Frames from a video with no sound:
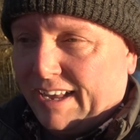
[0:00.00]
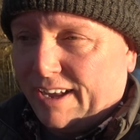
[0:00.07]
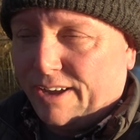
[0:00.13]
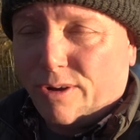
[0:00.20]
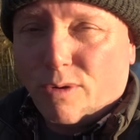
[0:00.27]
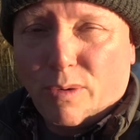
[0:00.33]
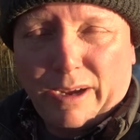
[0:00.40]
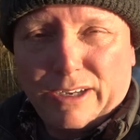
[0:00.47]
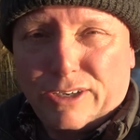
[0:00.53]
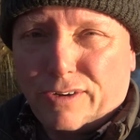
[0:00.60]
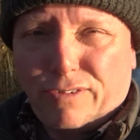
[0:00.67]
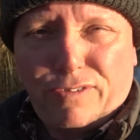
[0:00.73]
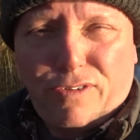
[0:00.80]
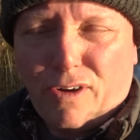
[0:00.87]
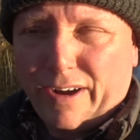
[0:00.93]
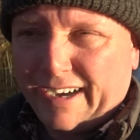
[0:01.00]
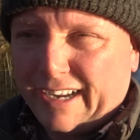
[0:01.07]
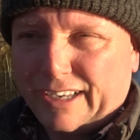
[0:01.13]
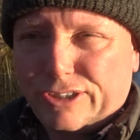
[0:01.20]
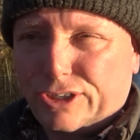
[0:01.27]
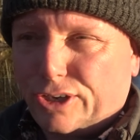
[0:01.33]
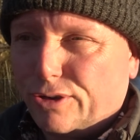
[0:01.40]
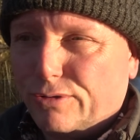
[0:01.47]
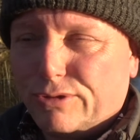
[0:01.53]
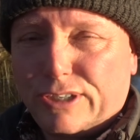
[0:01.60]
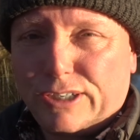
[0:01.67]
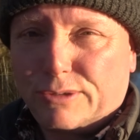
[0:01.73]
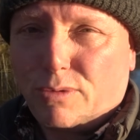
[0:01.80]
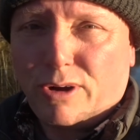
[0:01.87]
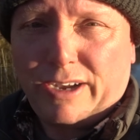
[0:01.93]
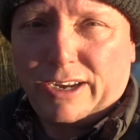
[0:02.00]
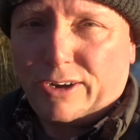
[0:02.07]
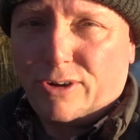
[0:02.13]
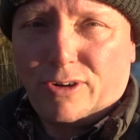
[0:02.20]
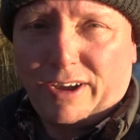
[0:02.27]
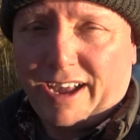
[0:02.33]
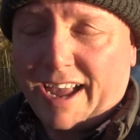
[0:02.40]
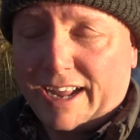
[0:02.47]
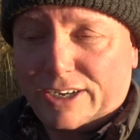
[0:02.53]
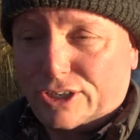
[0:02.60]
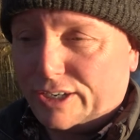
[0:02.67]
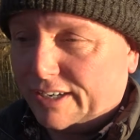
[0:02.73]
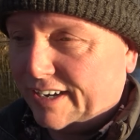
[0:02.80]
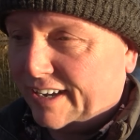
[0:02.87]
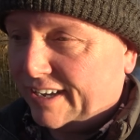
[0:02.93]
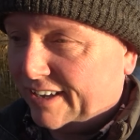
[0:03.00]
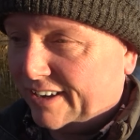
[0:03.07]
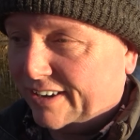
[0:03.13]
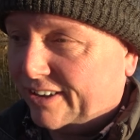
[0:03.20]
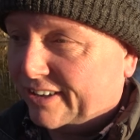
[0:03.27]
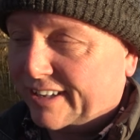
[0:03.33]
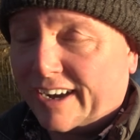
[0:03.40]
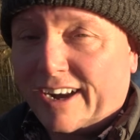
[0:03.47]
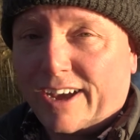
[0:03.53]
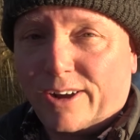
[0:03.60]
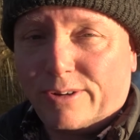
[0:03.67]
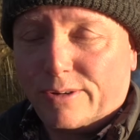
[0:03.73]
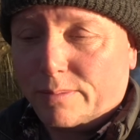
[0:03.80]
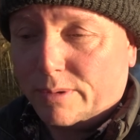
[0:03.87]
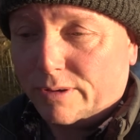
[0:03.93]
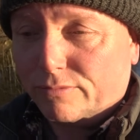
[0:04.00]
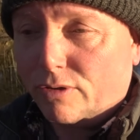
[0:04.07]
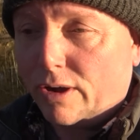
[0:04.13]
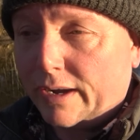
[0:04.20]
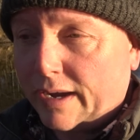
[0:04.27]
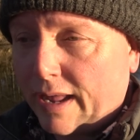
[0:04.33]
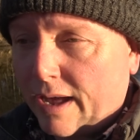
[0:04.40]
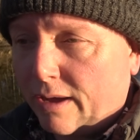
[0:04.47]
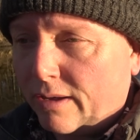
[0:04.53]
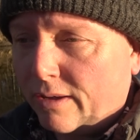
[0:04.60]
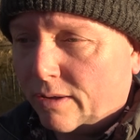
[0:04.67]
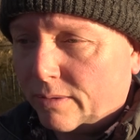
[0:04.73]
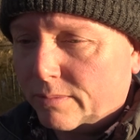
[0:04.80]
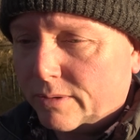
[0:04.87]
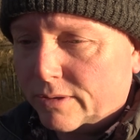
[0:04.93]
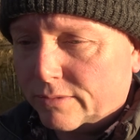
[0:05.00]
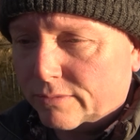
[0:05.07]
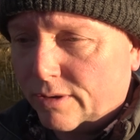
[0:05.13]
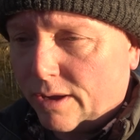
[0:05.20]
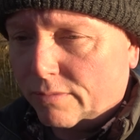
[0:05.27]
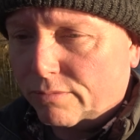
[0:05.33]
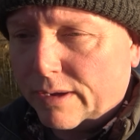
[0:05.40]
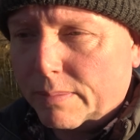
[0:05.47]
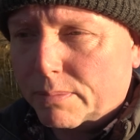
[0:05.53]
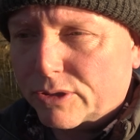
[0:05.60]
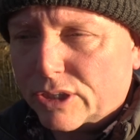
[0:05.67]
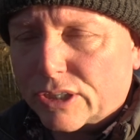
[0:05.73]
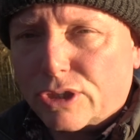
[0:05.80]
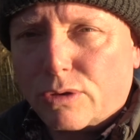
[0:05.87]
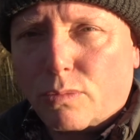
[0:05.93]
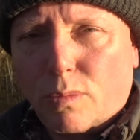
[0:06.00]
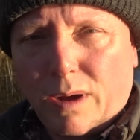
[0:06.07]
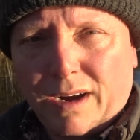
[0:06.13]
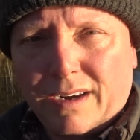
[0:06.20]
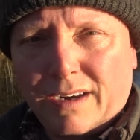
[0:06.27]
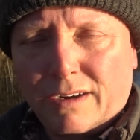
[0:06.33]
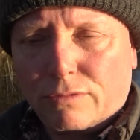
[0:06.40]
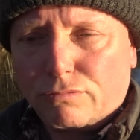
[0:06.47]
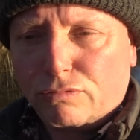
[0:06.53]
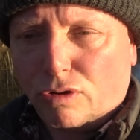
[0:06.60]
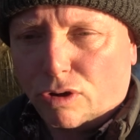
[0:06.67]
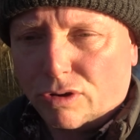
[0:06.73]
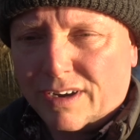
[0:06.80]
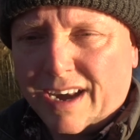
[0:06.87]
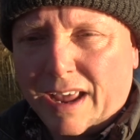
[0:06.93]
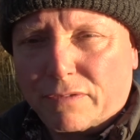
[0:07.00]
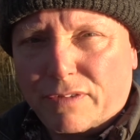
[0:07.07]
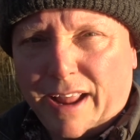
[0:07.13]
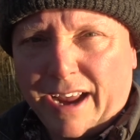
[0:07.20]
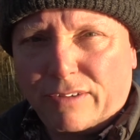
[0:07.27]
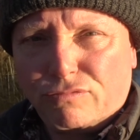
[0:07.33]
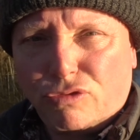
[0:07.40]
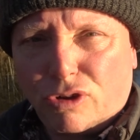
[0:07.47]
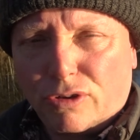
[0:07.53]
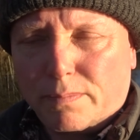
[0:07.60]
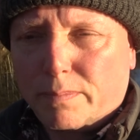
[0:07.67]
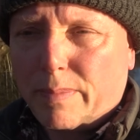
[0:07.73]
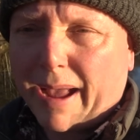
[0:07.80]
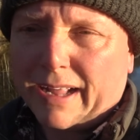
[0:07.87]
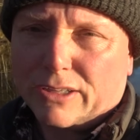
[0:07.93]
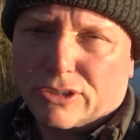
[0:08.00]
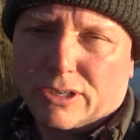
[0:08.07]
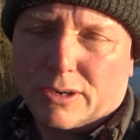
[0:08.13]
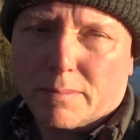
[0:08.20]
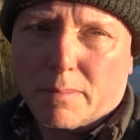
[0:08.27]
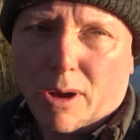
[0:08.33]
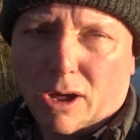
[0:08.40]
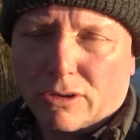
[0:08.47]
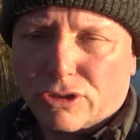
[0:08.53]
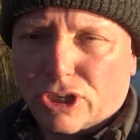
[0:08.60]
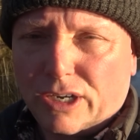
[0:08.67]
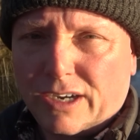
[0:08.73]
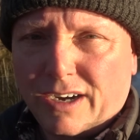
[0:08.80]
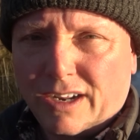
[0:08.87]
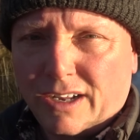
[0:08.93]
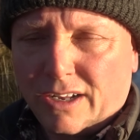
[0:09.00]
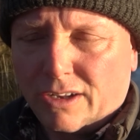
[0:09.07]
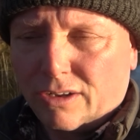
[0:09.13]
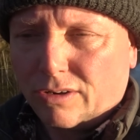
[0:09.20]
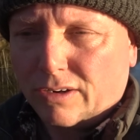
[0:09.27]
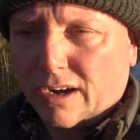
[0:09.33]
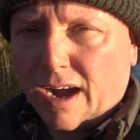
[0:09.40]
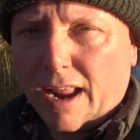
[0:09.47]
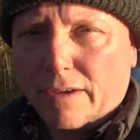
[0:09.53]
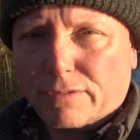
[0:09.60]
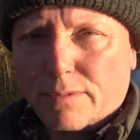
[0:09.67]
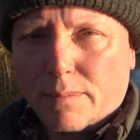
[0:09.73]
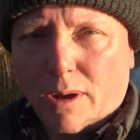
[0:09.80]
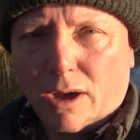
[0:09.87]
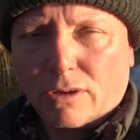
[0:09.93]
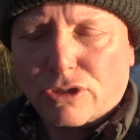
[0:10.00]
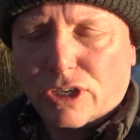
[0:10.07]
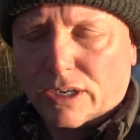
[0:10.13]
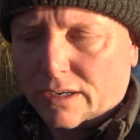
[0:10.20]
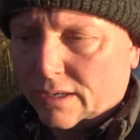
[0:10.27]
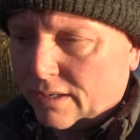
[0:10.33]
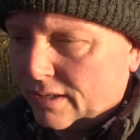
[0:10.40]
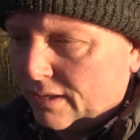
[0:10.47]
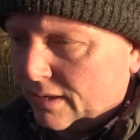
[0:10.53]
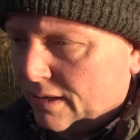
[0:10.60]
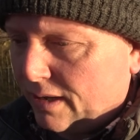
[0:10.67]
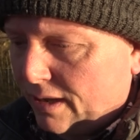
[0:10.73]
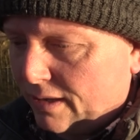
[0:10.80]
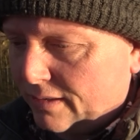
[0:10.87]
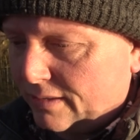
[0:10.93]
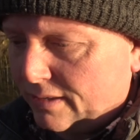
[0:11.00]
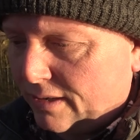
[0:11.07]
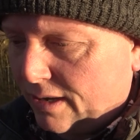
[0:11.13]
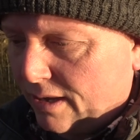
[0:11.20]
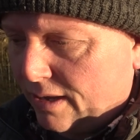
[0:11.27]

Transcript: you can always find excuses why you're not catching. I don't know, but right now I'm going to reposition one rod, left hand rod, back to the margin, on the left margin, and